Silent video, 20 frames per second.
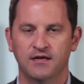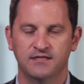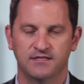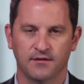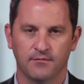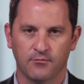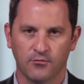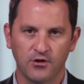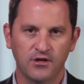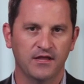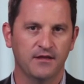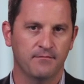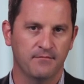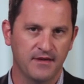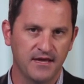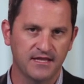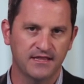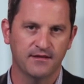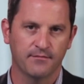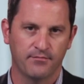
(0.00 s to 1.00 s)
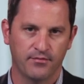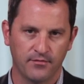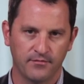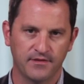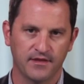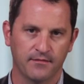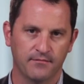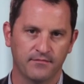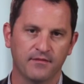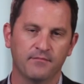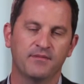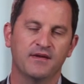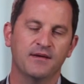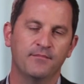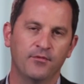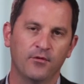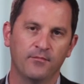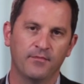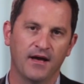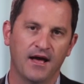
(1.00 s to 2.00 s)
to really meet the
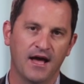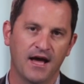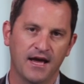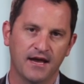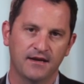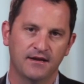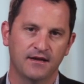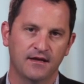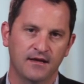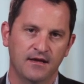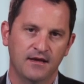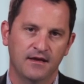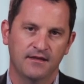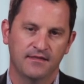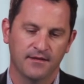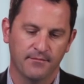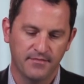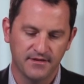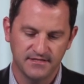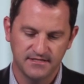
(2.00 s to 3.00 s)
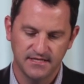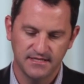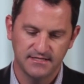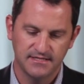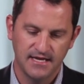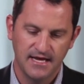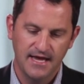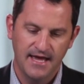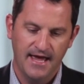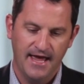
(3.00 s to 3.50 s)
people behind the business.